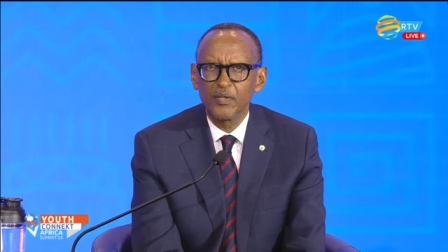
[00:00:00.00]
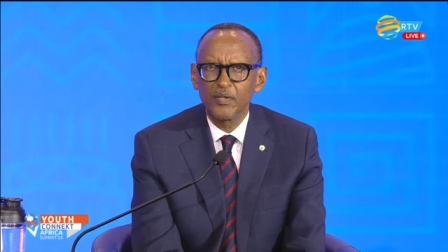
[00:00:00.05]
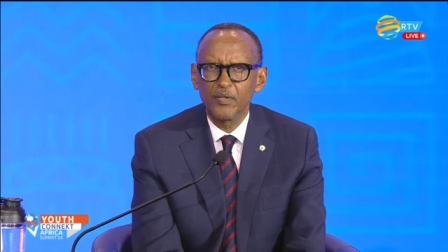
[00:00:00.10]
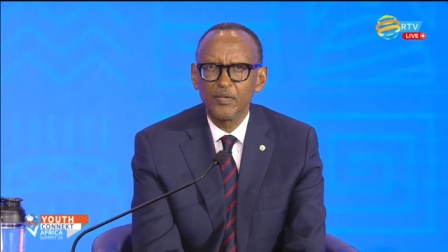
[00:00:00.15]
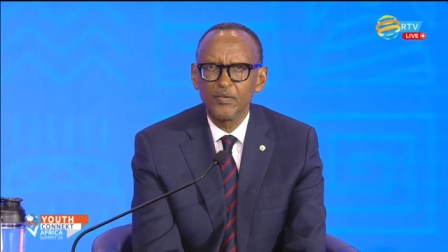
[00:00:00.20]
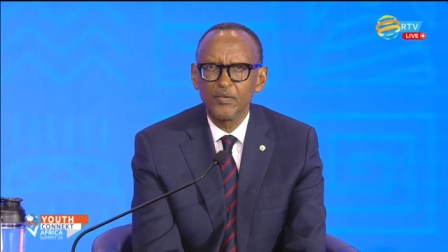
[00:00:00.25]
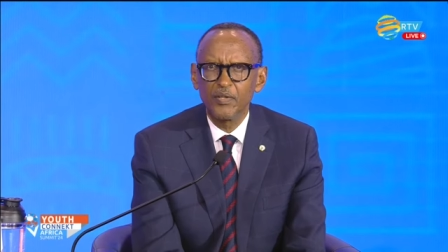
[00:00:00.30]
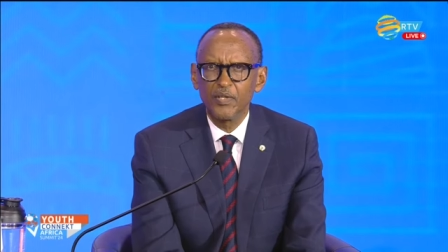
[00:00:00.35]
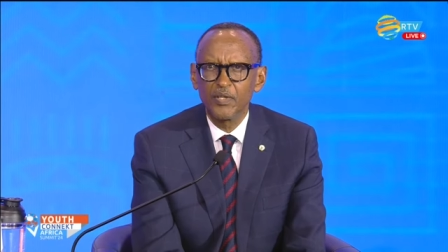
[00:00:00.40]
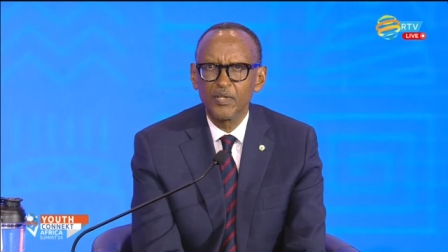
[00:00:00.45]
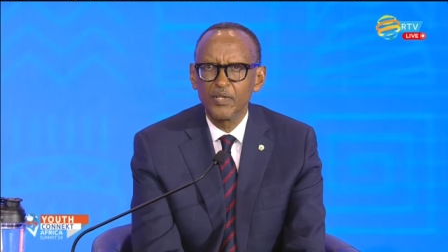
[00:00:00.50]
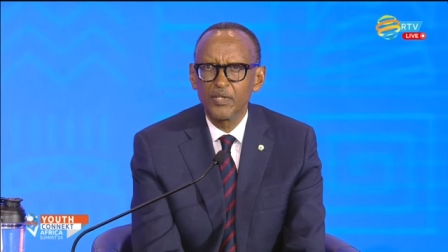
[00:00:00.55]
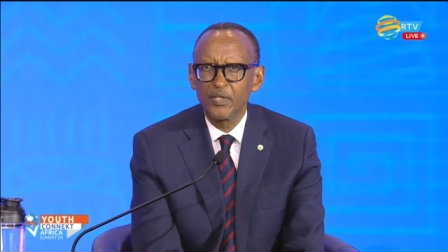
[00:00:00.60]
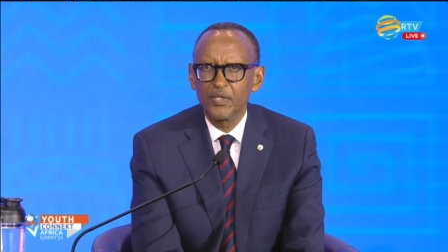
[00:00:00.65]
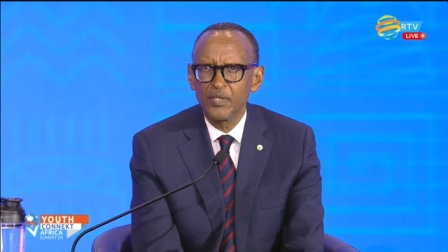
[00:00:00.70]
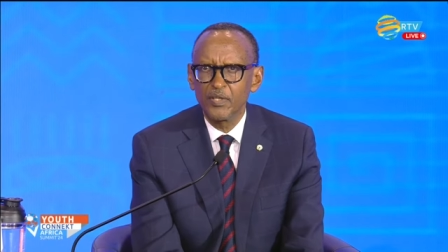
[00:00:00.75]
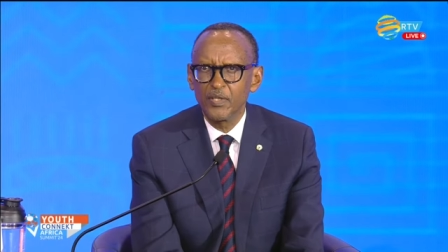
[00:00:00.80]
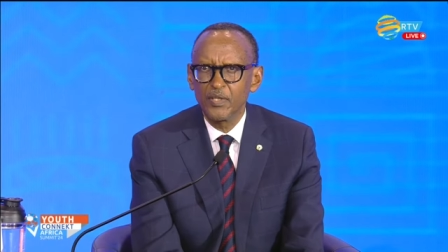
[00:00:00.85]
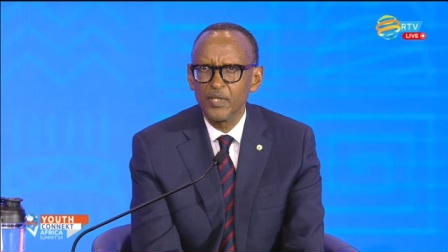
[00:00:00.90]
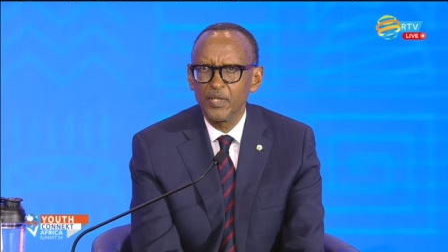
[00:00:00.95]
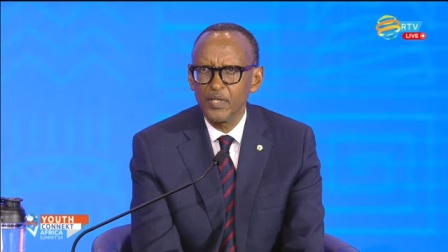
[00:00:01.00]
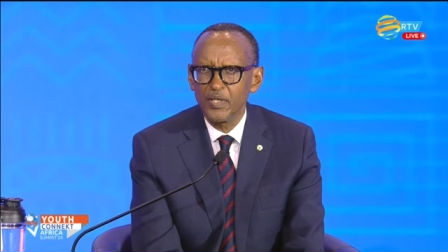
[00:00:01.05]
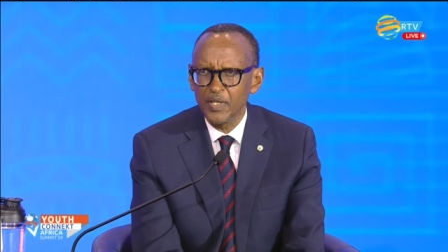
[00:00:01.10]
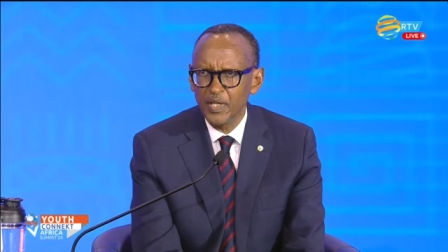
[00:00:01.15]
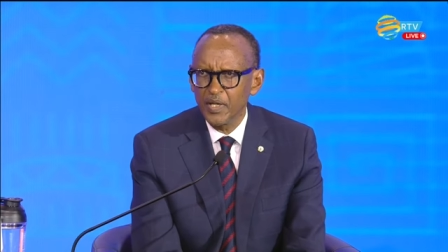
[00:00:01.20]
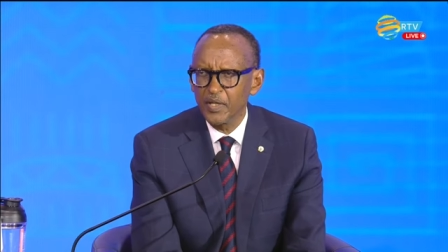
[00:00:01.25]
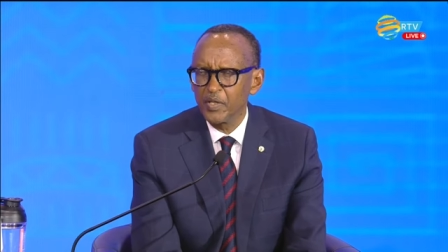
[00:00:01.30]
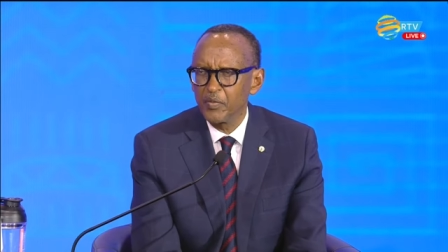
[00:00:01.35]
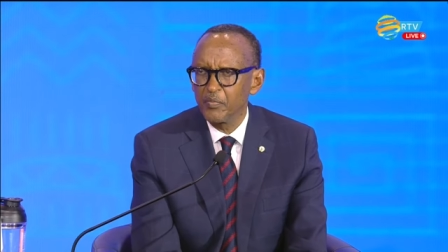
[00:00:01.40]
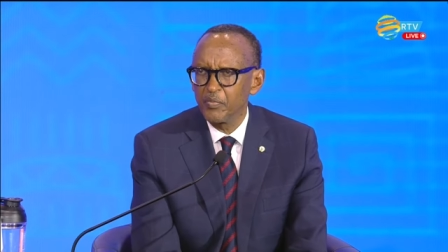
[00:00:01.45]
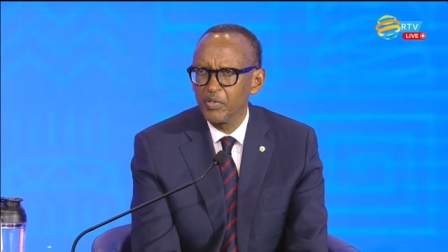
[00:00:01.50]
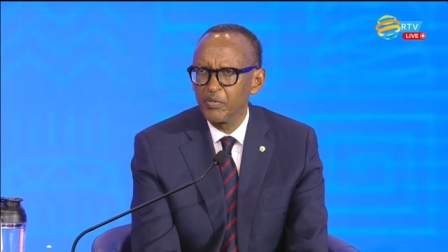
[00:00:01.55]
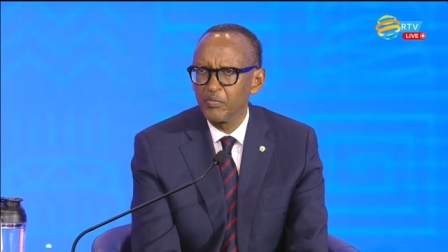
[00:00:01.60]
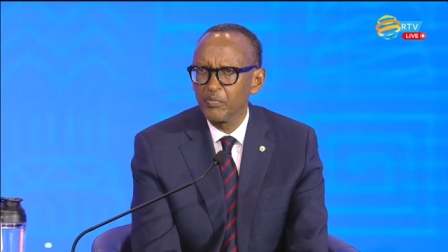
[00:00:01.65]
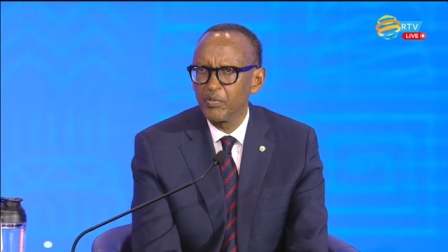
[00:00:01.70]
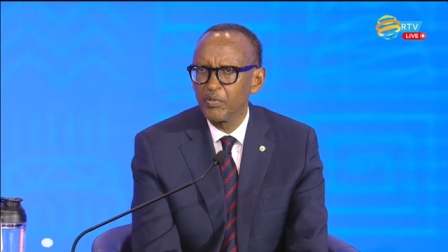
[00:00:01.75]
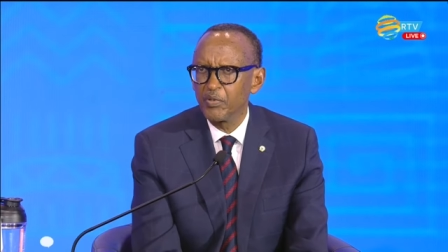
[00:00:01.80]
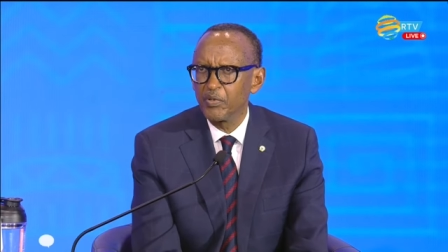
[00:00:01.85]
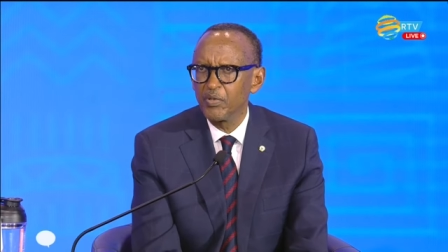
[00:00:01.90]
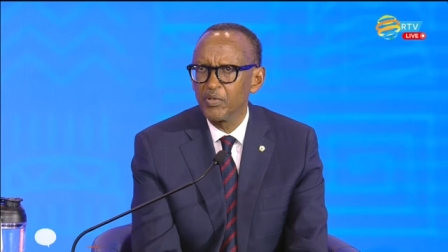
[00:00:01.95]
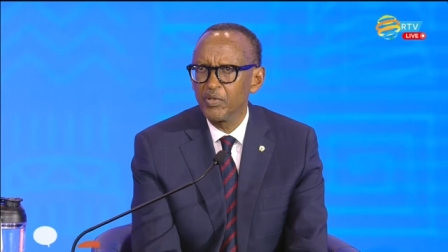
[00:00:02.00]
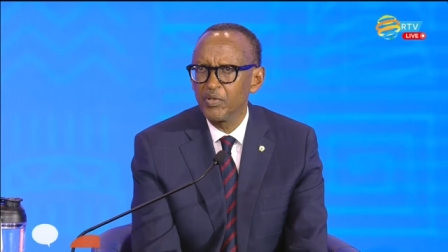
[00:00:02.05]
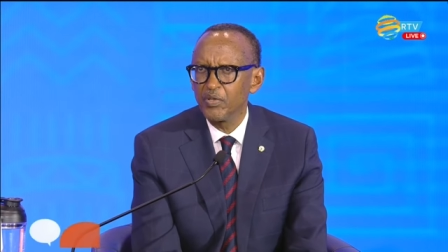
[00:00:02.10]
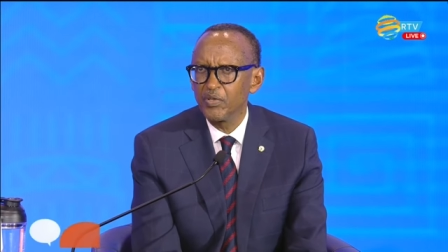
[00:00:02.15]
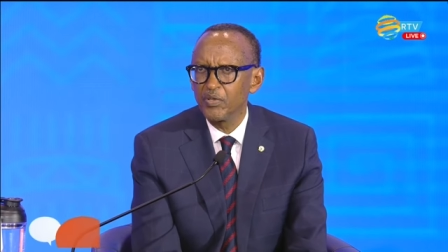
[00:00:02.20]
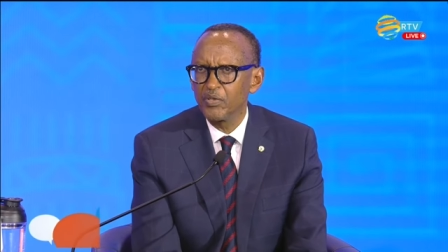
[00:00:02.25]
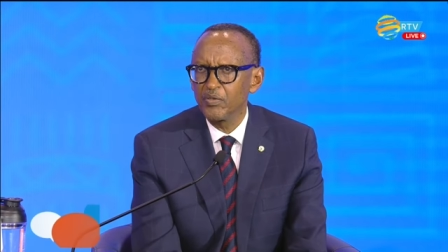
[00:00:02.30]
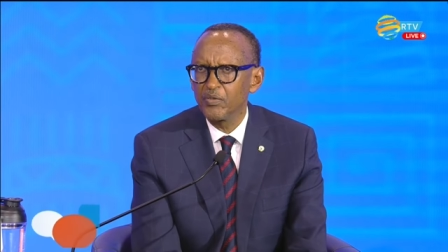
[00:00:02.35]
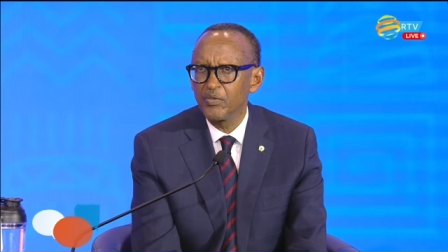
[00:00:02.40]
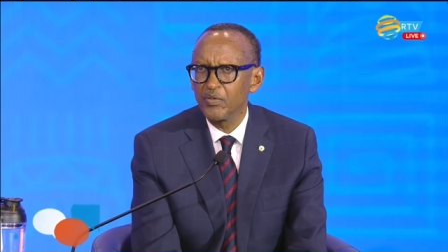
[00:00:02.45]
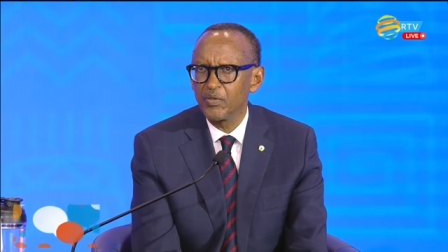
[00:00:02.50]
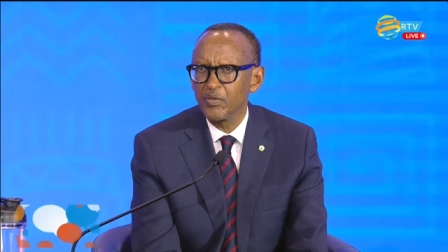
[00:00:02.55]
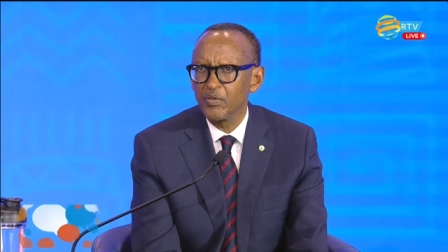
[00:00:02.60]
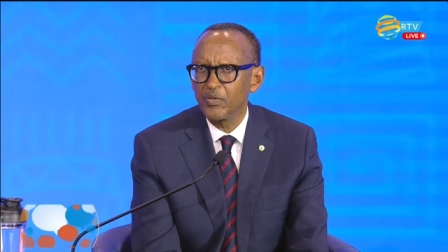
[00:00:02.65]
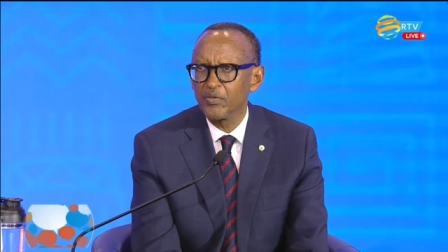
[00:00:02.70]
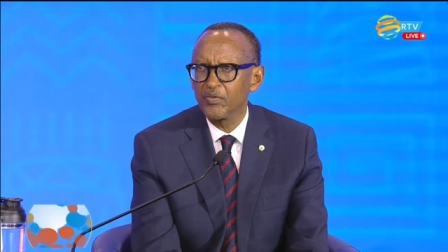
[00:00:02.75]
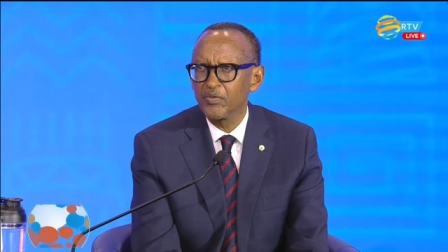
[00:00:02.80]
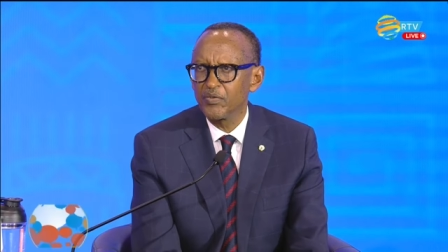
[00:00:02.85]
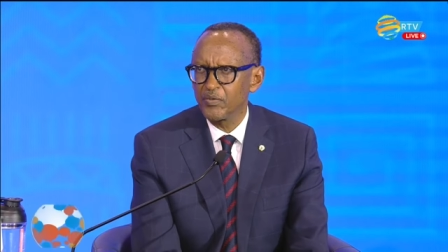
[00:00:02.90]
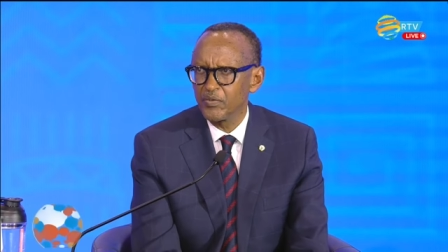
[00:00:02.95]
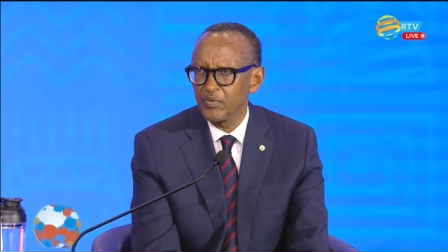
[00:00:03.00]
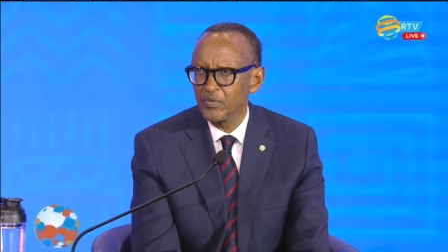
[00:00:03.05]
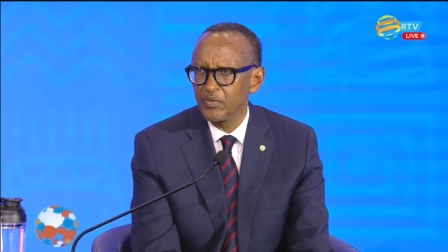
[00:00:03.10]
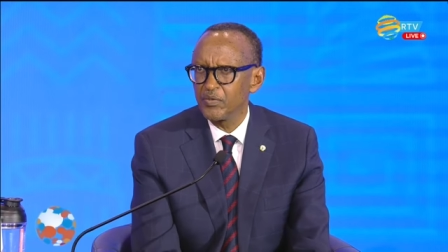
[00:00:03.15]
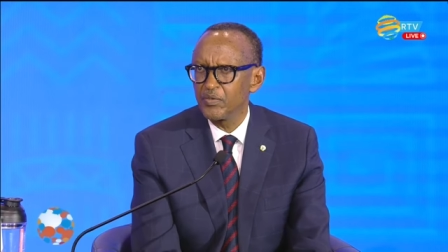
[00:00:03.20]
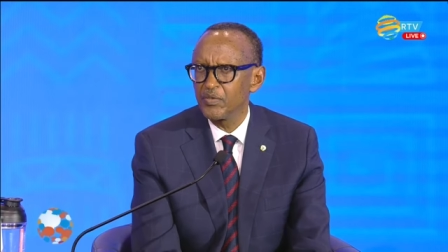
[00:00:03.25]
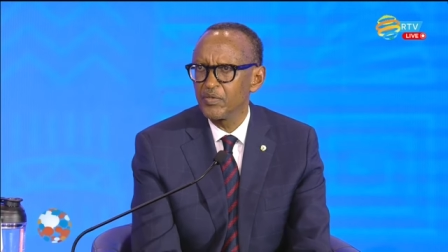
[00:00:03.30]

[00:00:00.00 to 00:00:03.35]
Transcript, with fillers: the young people grow through,